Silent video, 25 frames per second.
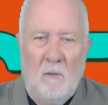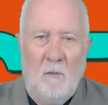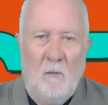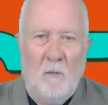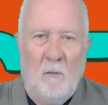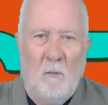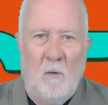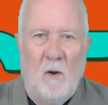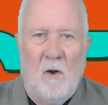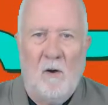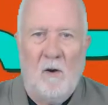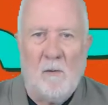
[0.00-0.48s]

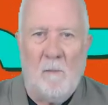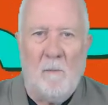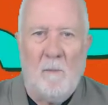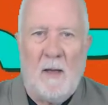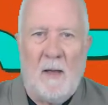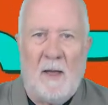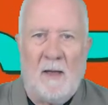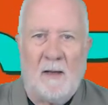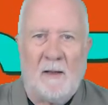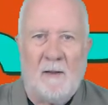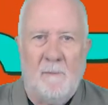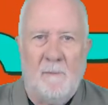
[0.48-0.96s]
Welcome
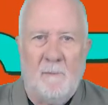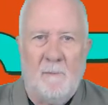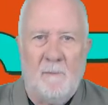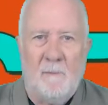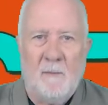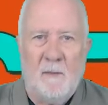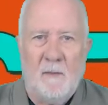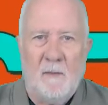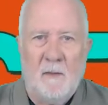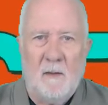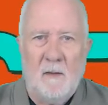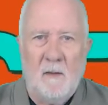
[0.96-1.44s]
back.
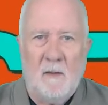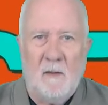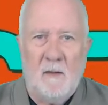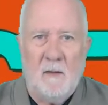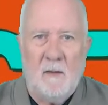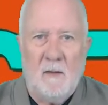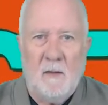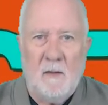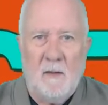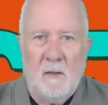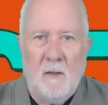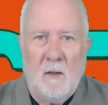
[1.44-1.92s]

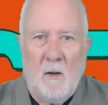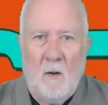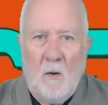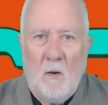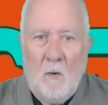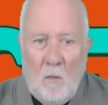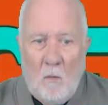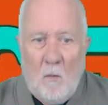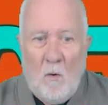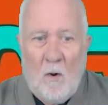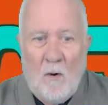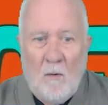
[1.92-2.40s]

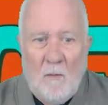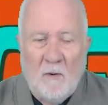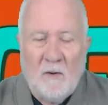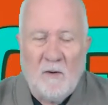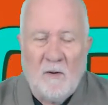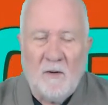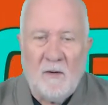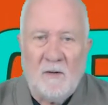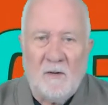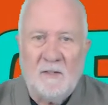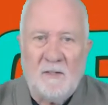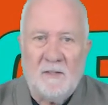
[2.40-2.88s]
What we're
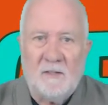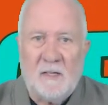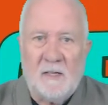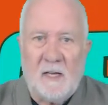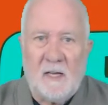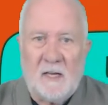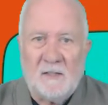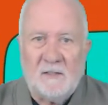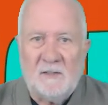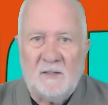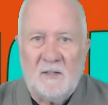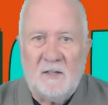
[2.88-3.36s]
going to
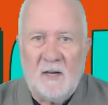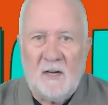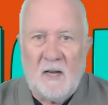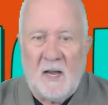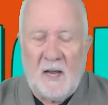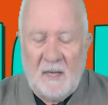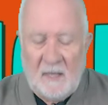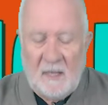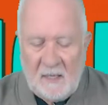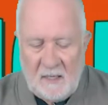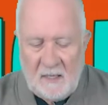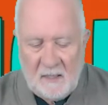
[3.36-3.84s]
discuss
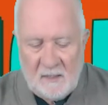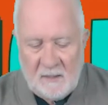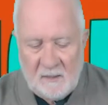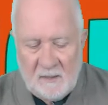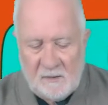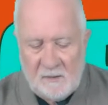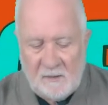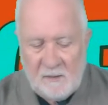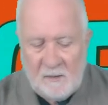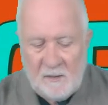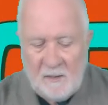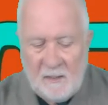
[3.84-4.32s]
today
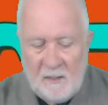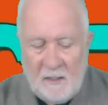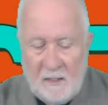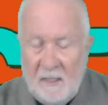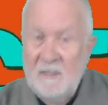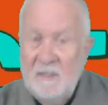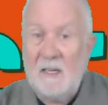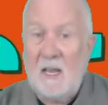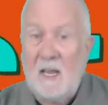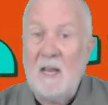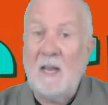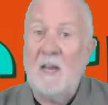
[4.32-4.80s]

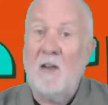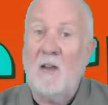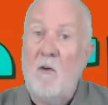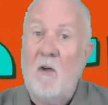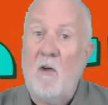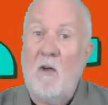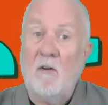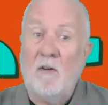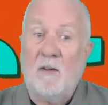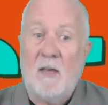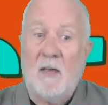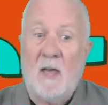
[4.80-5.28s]
is anger
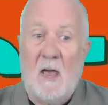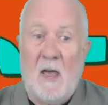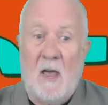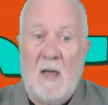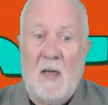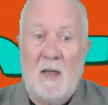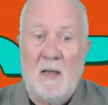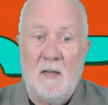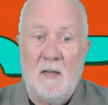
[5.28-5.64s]
okay?